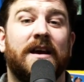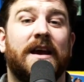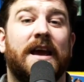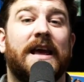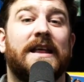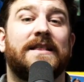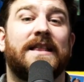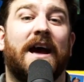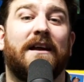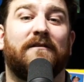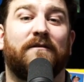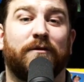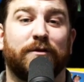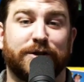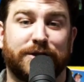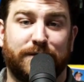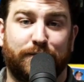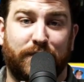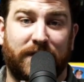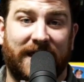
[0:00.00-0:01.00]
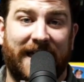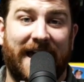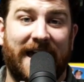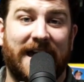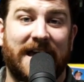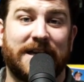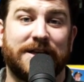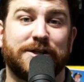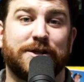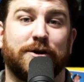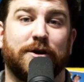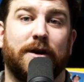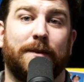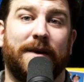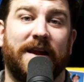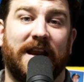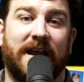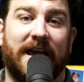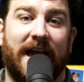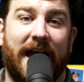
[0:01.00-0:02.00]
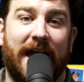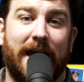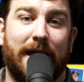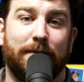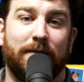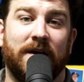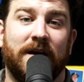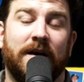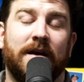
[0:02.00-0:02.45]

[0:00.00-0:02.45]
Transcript: in that first play-in tournament game.